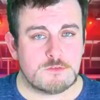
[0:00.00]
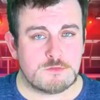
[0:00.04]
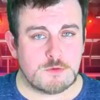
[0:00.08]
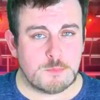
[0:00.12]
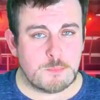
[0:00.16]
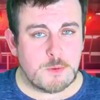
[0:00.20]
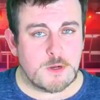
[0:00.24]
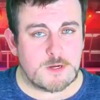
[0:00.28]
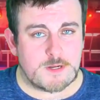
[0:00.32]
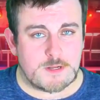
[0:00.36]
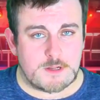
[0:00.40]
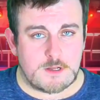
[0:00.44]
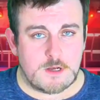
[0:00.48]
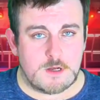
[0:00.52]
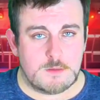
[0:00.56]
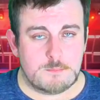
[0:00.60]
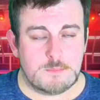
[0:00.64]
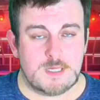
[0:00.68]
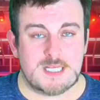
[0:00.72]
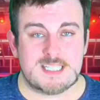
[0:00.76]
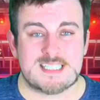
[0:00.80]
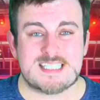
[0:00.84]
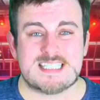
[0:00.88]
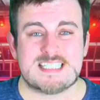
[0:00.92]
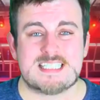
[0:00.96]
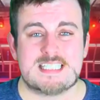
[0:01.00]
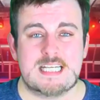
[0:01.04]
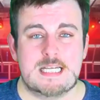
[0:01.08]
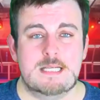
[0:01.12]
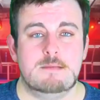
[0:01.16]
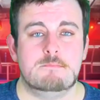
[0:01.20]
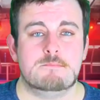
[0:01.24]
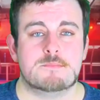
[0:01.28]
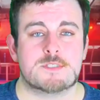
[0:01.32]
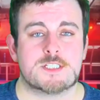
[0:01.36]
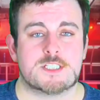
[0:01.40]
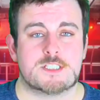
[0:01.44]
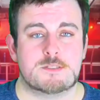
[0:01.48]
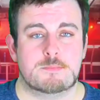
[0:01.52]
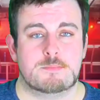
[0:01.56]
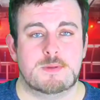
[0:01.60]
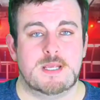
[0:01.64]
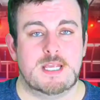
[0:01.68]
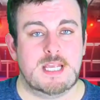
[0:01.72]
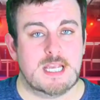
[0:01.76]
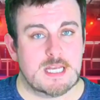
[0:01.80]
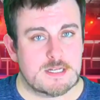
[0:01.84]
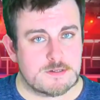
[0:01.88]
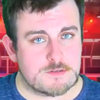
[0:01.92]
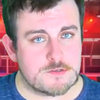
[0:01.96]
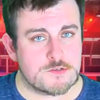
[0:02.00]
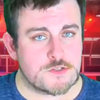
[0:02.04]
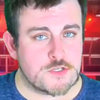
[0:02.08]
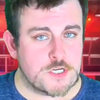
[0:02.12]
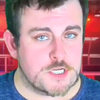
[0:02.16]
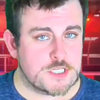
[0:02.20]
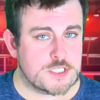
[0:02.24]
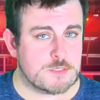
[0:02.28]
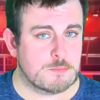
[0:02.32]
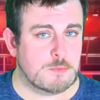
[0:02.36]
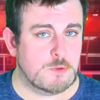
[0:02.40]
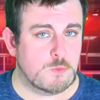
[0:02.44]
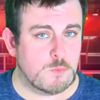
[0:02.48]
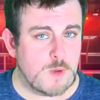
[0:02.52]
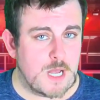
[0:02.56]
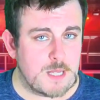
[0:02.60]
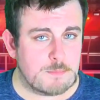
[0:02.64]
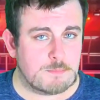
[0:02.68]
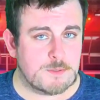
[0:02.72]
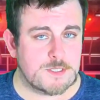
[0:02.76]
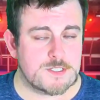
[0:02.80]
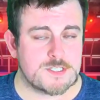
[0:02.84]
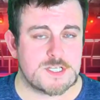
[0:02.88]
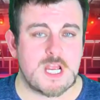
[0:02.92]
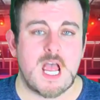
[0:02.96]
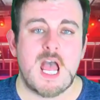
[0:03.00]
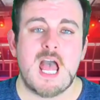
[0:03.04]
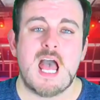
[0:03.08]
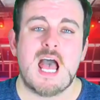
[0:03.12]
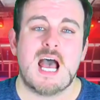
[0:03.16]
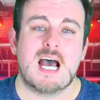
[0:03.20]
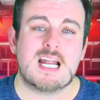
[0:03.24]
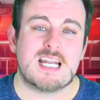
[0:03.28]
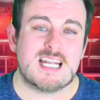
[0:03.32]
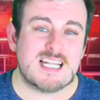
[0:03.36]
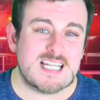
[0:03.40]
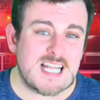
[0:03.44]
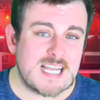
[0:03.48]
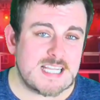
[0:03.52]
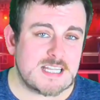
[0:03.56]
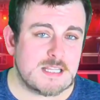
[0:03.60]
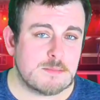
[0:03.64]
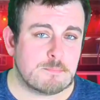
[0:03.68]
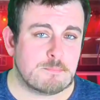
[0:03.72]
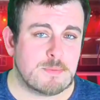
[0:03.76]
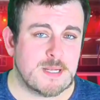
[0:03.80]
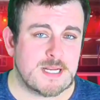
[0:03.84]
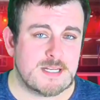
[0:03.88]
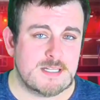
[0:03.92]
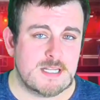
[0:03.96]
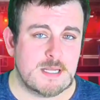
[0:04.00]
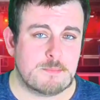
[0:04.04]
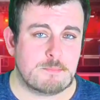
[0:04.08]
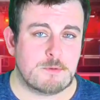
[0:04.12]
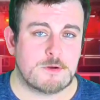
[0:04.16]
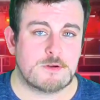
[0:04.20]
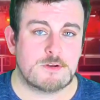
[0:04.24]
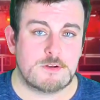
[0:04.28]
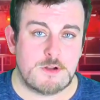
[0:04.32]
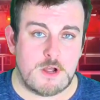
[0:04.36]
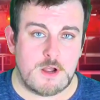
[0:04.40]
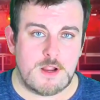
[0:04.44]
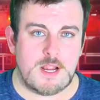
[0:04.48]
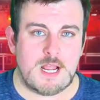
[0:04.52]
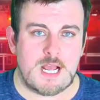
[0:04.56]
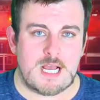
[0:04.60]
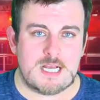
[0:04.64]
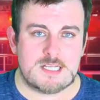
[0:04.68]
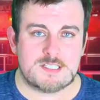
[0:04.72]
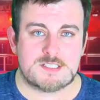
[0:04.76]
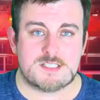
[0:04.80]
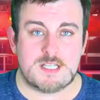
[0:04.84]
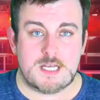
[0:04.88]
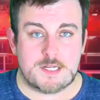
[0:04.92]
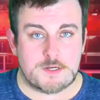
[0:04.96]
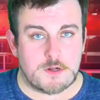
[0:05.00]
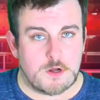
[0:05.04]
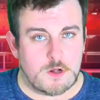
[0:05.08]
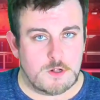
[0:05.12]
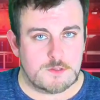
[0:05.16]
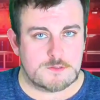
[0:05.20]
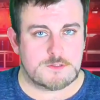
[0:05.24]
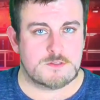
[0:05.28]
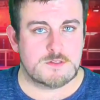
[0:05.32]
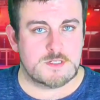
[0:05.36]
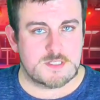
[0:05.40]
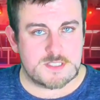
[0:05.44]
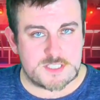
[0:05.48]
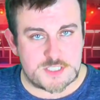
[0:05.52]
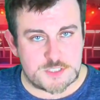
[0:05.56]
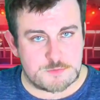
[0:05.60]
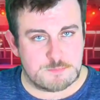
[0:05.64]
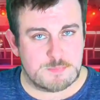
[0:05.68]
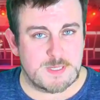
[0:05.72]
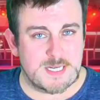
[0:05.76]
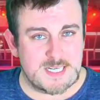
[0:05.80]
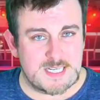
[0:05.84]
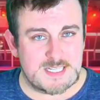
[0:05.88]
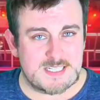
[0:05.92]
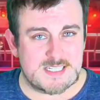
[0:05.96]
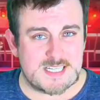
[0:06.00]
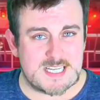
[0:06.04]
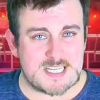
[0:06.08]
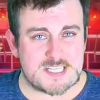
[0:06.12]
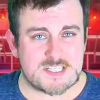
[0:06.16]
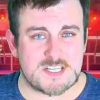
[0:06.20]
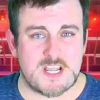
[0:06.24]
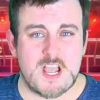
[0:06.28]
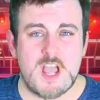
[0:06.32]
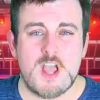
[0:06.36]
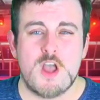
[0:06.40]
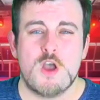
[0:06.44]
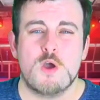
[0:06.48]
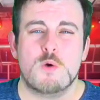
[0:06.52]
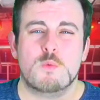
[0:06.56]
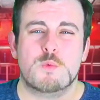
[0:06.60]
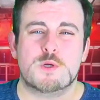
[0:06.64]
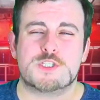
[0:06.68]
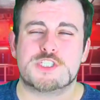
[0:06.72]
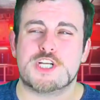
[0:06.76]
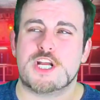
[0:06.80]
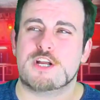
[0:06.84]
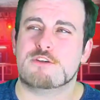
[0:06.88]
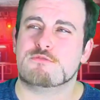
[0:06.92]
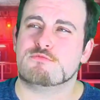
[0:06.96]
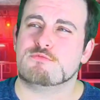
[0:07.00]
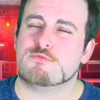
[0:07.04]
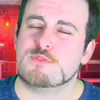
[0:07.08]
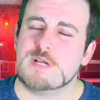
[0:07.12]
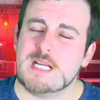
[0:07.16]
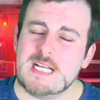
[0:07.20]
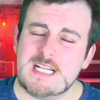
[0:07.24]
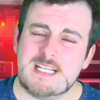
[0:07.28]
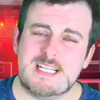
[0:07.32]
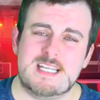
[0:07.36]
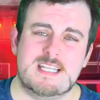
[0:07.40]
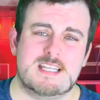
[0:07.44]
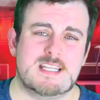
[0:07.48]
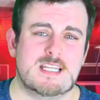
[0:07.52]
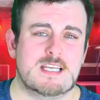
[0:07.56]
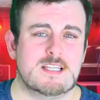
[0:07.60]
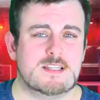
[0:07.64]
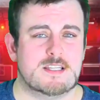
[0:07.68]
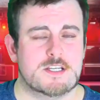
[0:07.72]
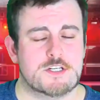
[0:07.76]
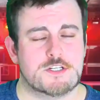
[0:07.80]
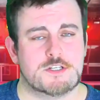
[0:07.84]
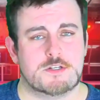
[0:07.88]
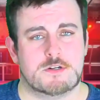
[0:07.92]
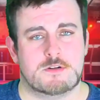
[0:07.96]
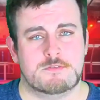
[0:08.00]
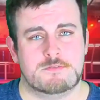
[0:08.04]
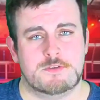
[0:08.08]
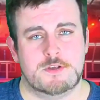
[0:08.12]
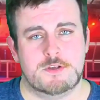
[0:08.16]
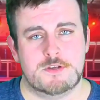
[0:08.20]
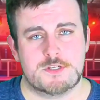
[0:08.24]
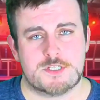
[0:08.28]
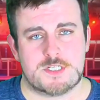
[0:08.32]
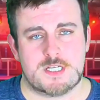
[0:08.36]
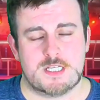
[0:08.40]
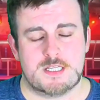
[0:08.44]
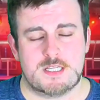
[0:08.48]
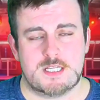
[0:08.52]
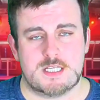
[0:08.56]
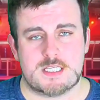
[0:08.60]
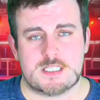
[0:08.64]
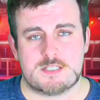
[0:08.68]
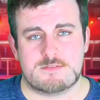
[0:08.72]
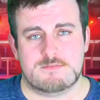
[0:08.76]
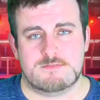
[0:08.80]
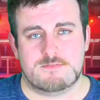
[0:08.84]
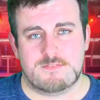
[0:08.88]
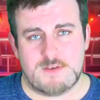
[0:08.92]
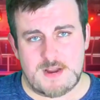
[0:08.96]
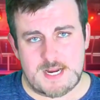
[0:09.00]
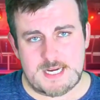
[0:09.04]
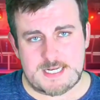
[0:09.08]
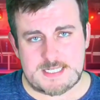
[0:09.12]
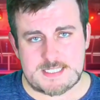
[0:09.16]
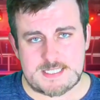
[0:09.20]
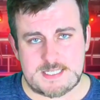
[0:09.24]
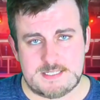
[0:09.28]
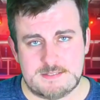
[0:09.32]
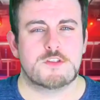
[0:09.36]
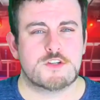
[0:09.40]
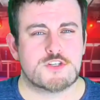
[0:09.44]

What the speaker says: of robotic combat seems to be interchangeable weapons, and I like that Big Nipper now has that alternate spinning disc, which I really think they should have used in this fight.